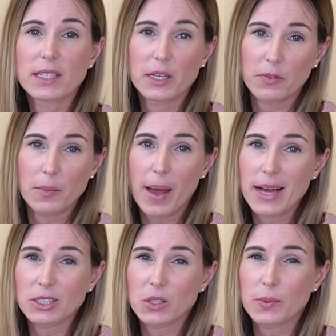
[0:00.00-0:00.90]
the different
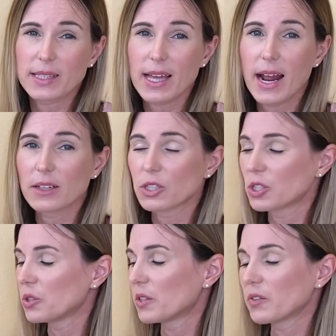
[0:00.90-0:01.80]
patches, we set out
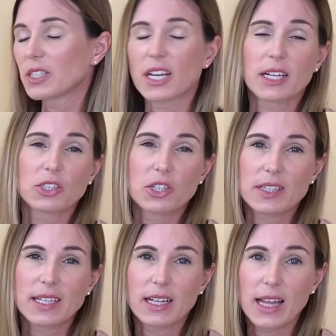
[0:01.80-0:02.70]
to do different
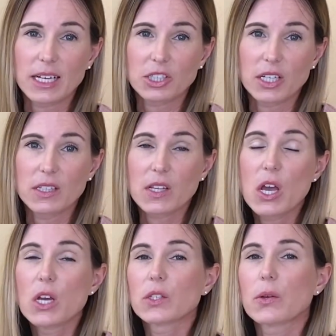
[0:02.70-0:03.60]
textures and collections.
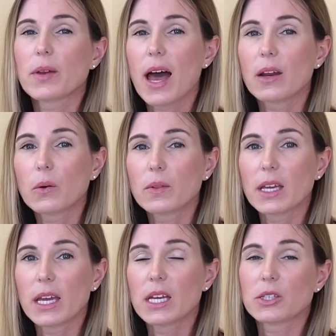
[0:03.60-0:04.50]
So not
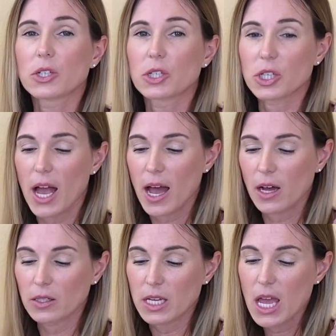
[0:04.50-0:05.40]
only is your
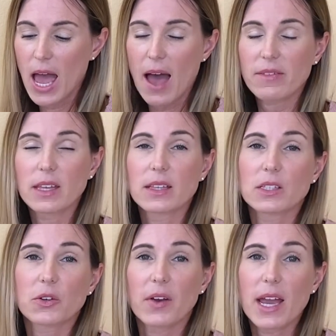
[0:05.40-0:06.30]
child having
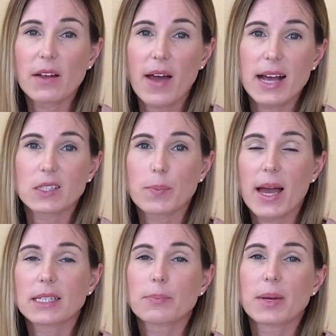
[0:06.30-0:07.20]
this creative
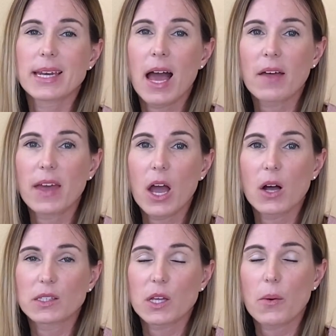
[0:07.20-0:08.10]
aspect, but now they
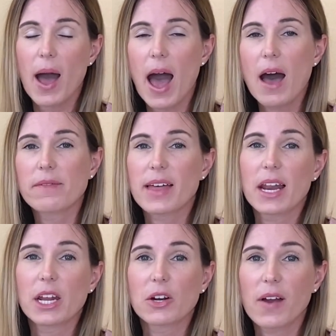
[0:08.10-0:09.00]
also have
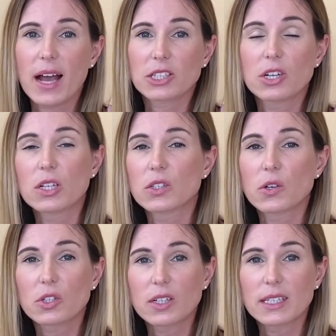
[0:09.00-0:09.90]
that interaction and
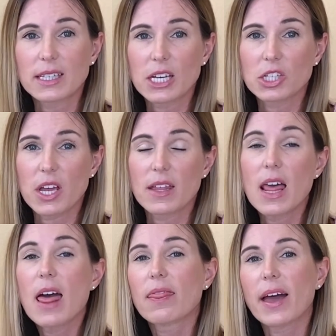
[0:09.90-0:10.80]

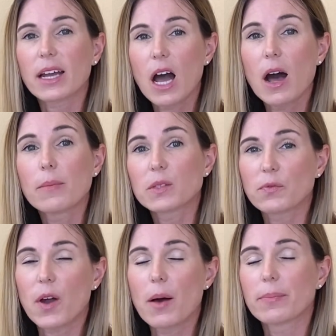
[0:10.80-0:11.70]
socialization that comes
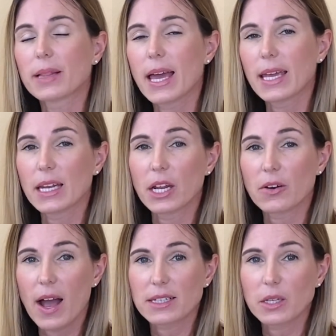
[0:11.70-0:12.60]
from playing and
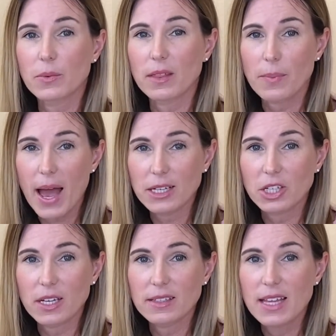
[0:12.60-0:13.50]
interacting with the
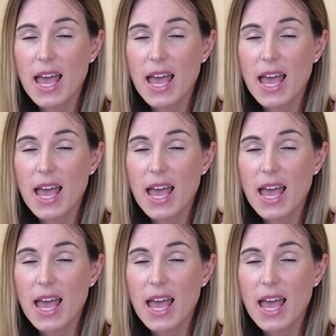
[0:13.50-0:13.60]
patches.